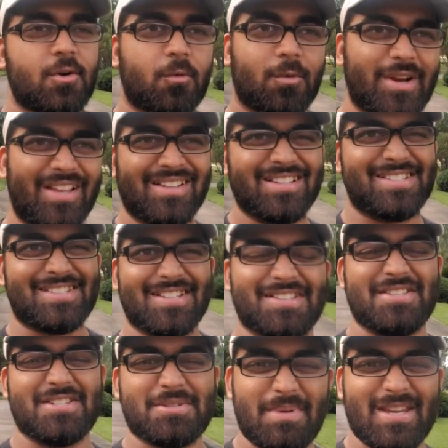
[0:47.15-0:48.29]

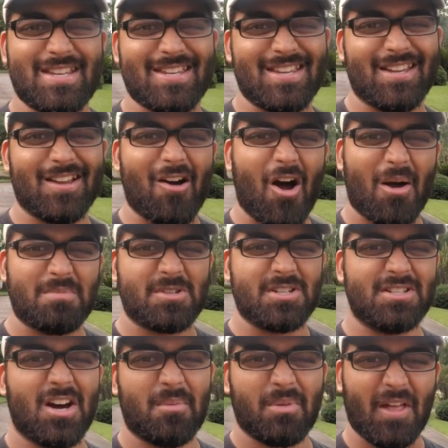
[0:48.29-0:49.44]
Realistically speaking,
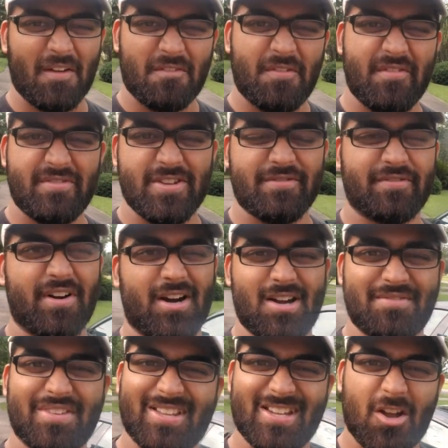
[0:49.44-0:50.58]
optioned up like
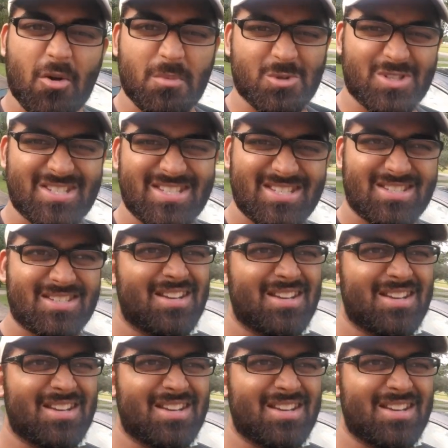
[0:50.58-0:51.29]
55 and like almost